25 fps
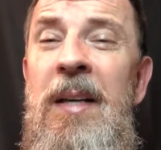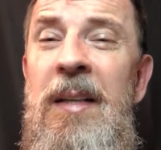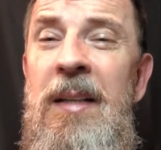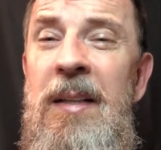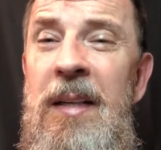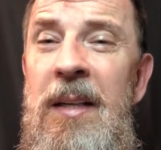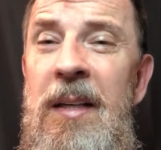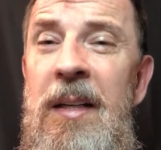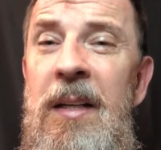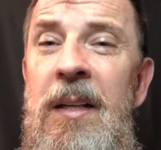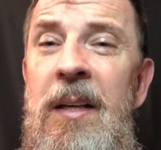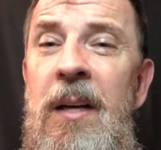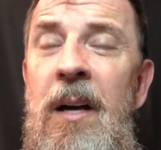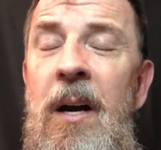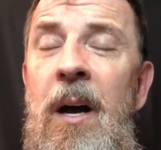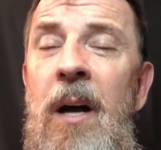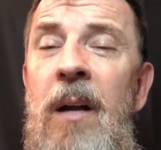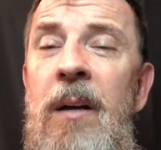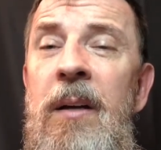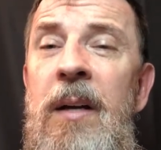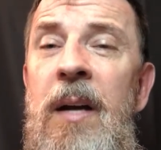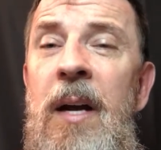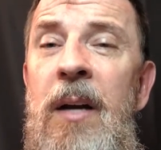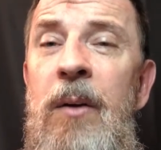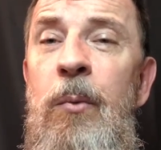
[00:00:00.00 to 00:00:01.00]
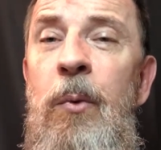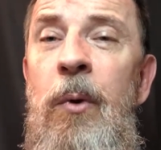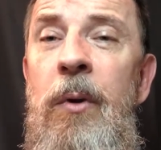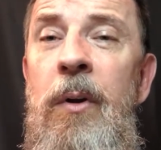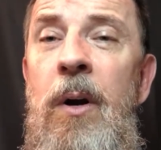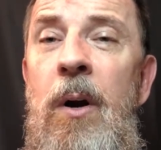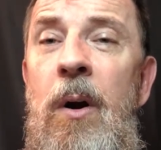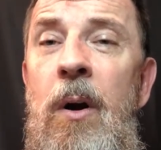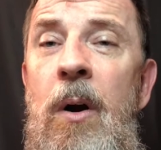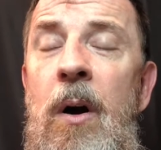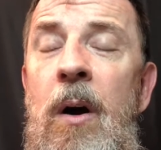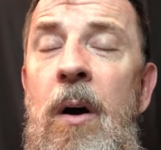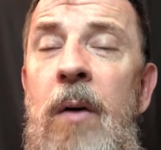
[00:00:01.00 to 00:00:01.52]
get in contact with
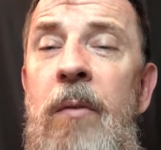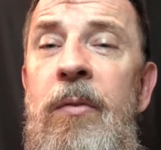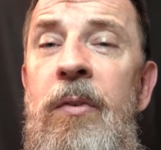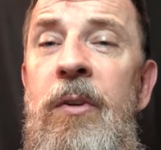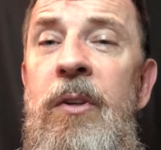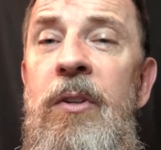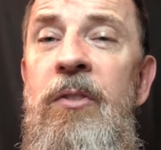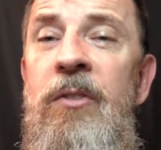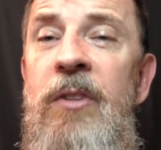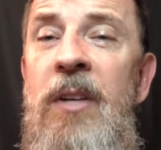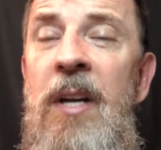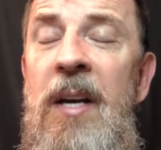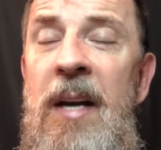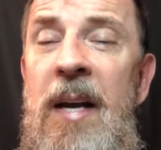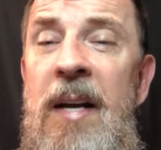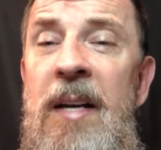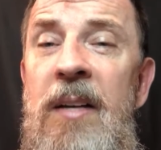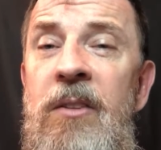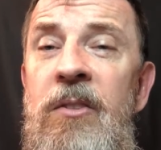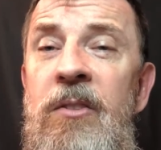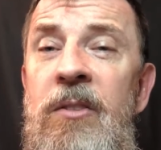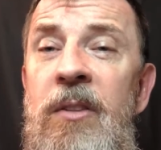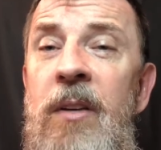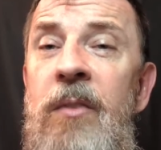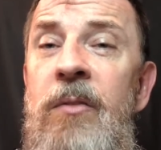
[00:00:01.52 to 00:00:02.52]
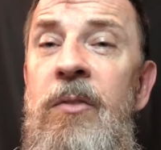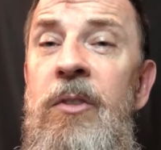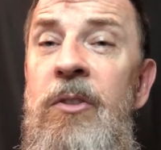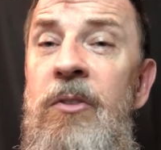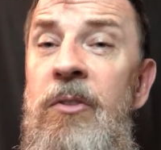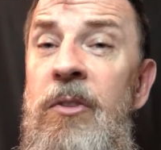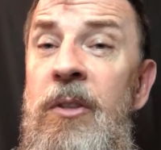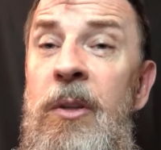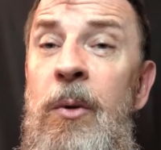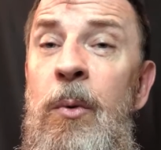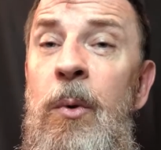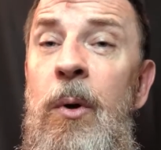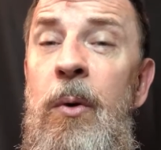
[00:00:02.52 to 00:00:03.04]
our office at 870
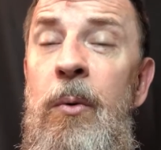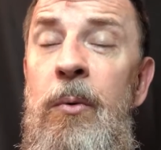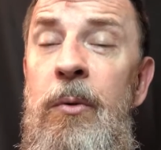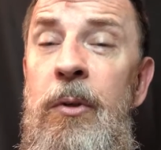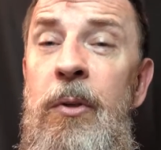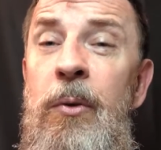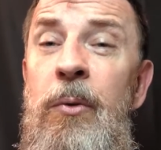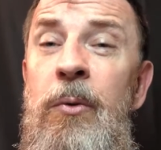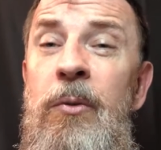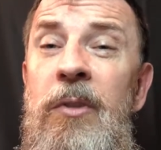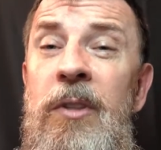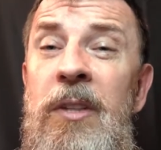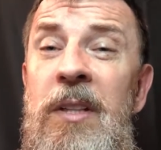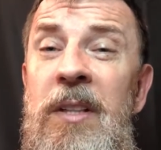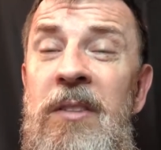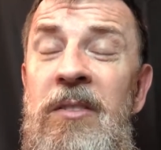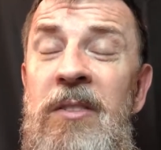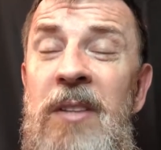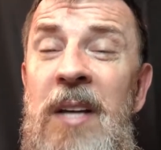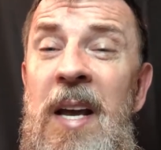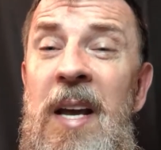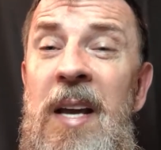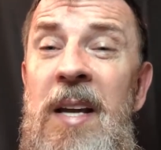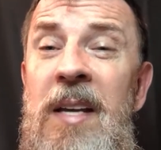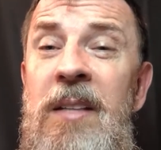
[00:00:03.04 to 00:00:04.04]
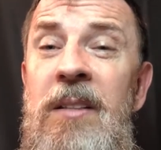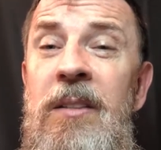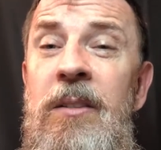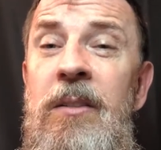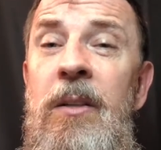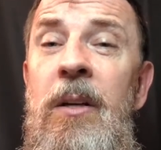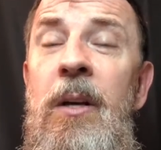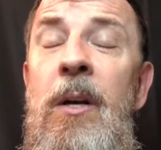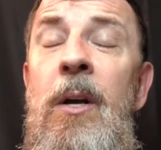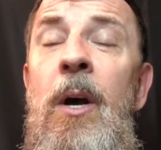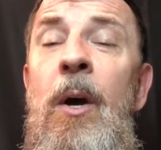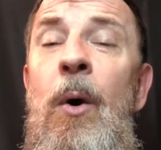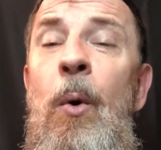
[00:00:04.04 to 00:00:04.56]
268
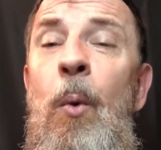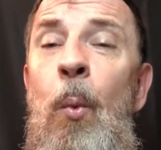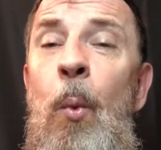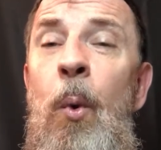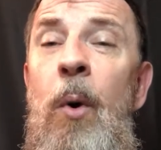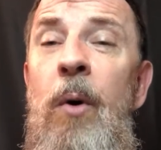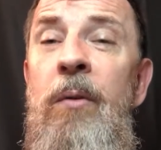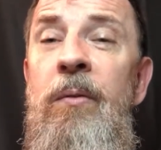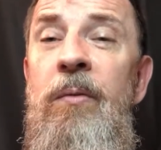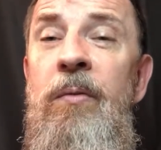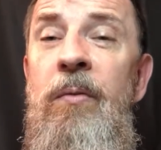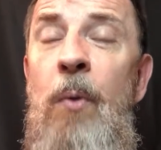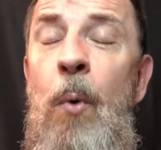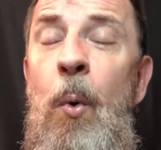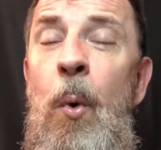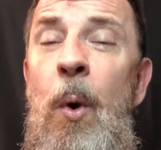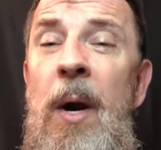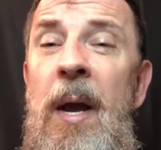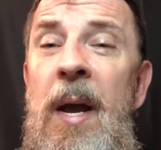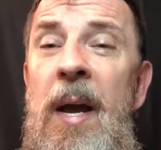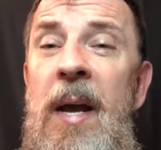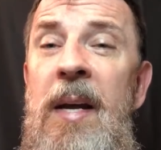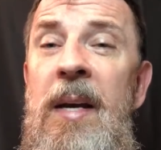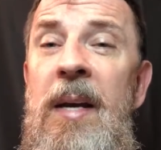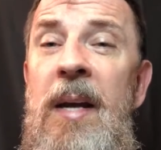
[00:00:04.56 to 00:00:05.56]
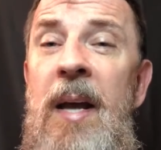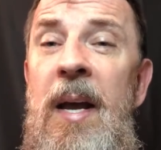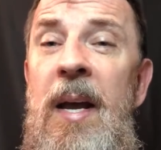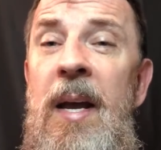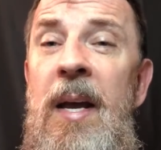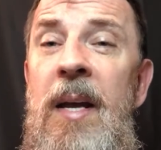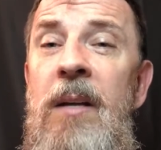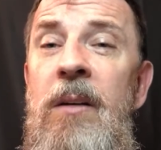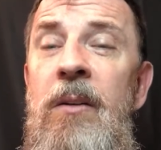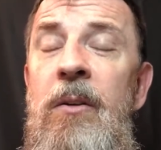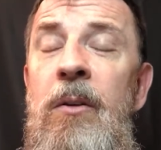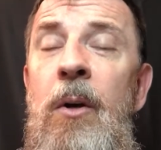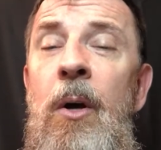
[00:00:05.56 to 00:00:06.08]

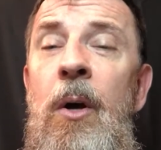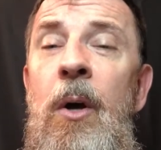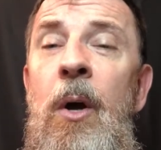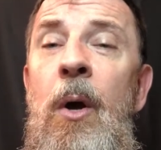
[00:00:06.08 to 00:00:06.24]
1488